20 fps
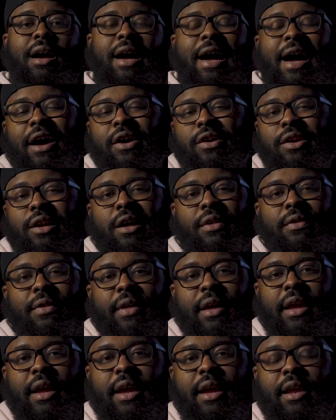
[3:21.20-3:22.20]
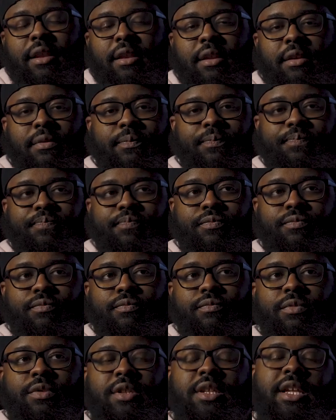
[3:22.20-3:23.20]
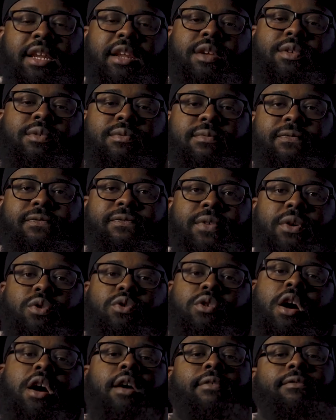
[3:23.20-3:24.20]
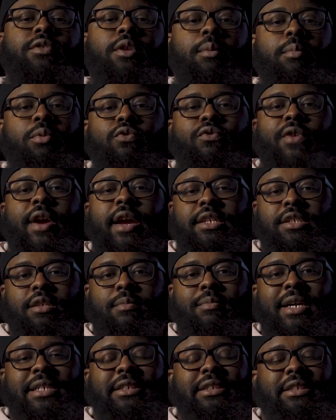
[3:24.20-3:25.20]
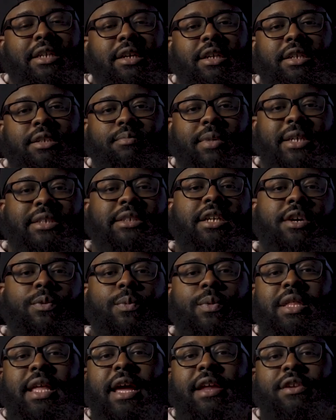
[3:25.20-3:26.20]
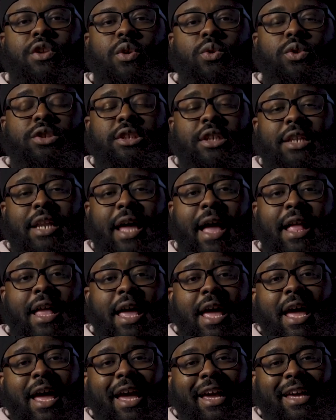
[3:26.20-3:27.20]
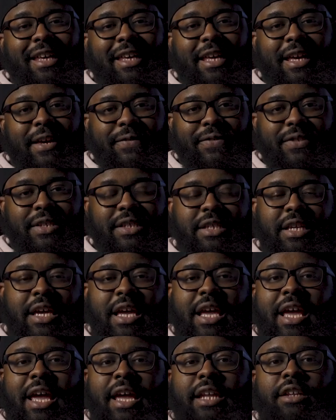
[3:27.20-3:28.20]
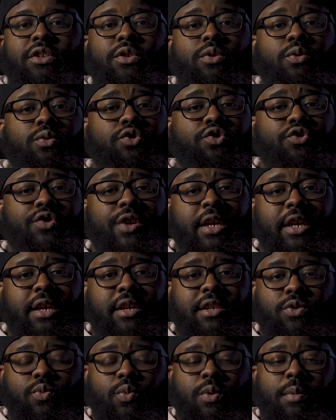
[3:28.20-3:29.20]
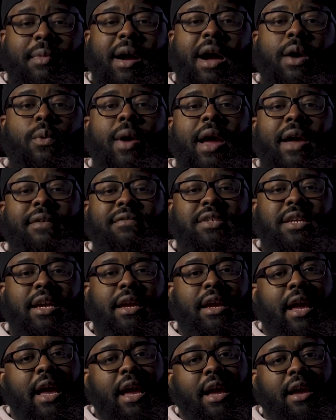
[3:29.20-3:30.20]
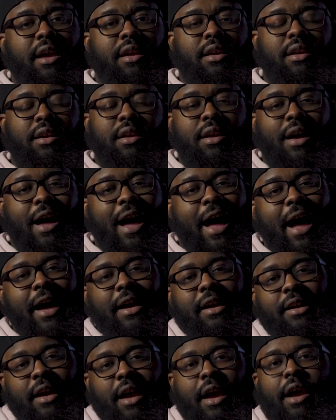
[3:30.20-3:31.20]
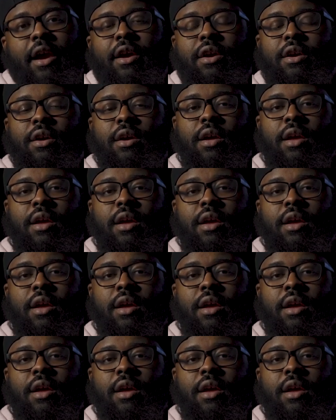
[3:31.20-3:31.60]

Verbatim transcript: I, on the other hand, didn't feel comfortable raising my son, my son with that notion that gifts and little trinkets were my way of saying, hey, I care.